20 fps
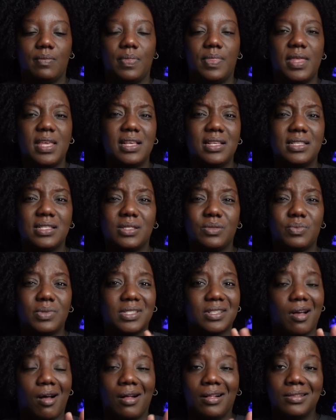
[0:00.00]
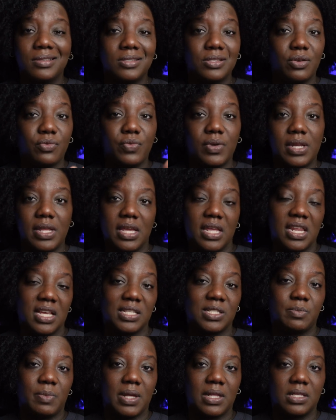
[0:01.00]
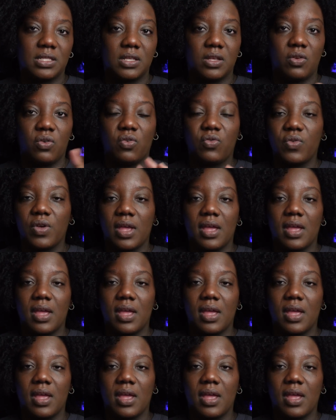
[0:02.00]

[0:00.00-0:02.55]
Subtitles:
This was also really inexpensive.